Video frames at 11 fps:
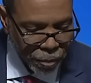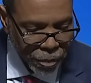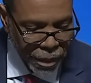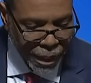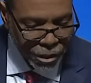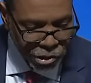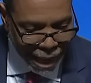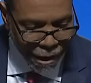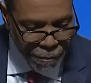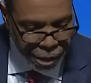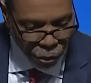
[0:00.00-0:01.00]
that is
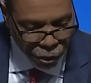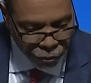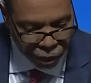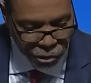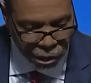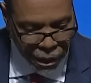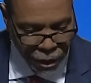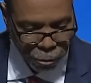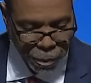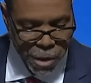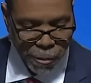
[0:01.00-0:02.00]
now being revealed to
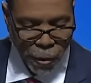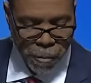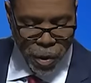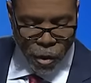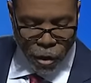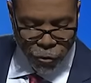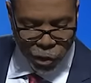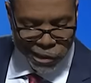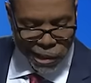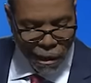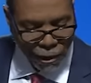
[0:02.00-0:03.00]
God's people. For
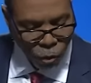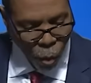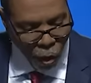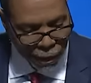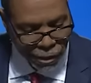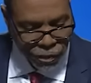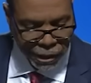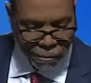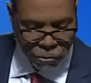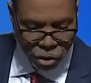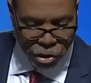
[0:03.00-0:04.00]
God wanted
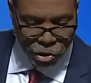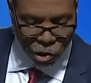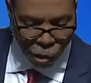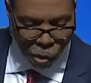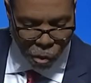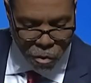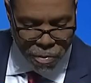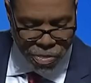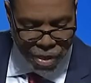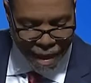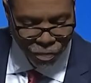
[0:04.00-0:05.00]
them to
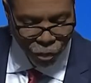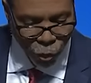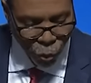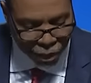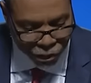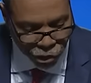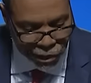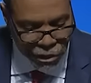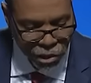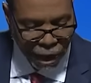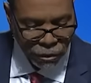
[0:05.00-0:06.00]
know that the
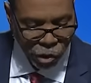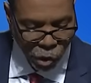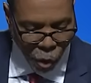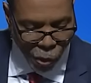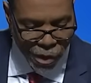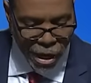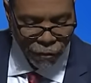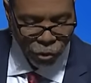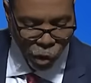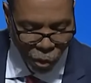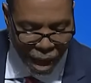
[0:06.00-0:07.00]
riches and glory
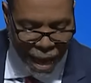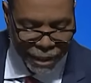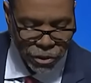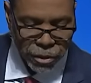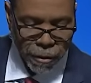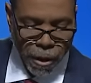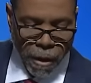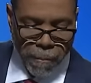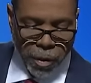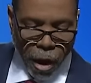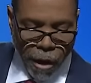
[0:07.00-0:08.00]
of Christ
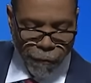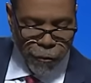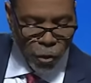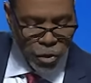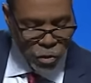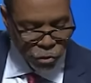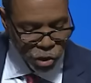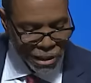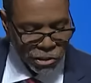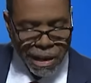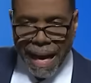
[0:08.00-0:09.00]
are for you
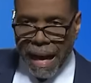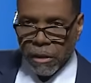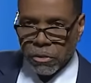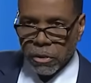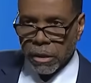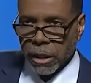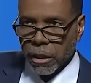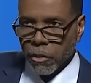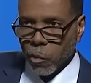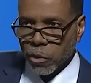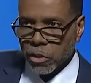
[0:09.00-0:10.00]
Gentiles. In
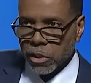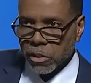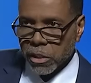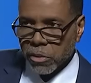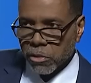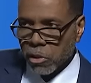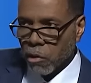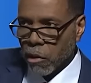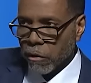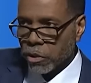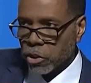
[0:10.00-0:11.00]
other words, he says it's no
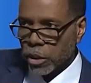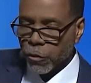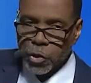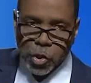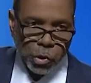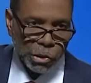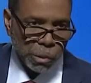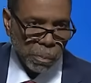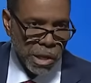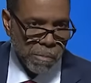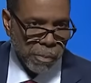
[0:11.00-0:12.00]
longer just for
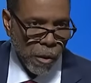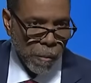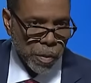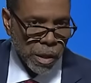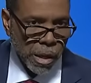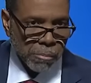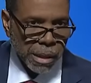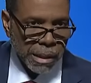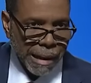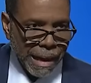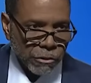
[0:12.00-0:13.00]
Jewish people, but
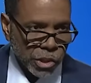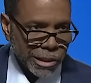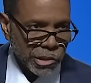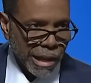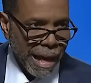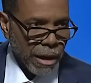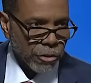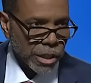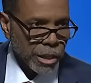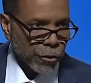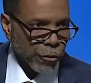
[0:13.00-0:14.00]
now Gentiles,
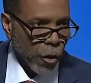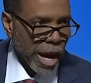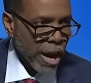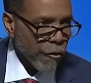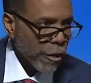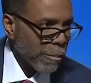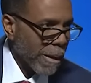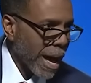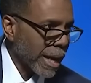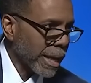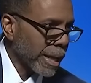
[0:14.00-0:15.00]
it's for
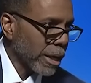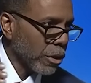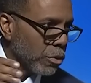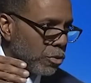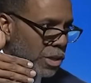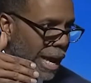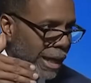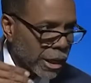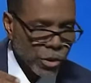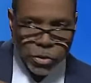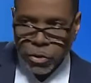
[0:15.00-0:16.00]
everybody who's not
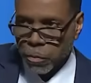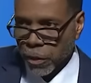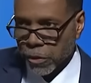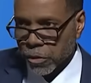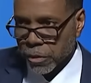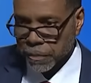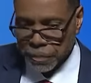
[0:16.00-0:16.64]
a Jewish person.